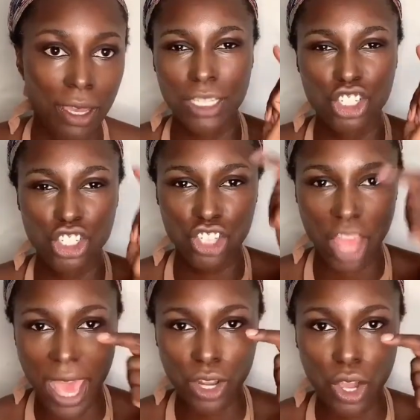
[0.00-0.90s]

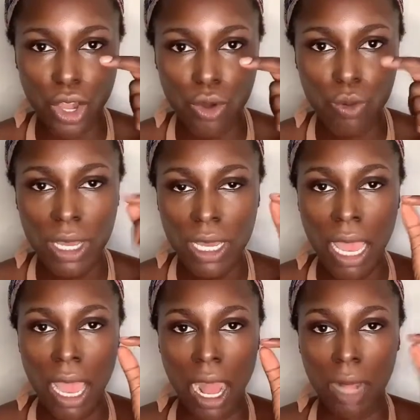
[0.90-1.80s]
shadow
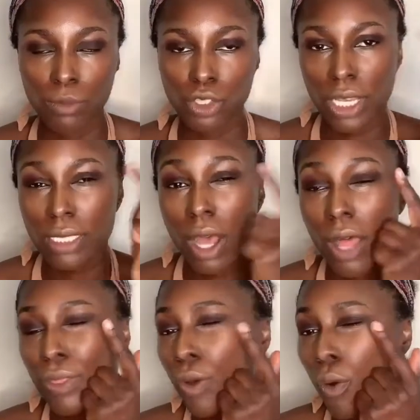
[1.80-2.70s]
just
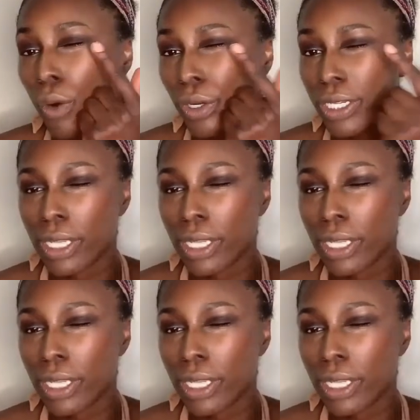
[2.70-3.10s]
on the corners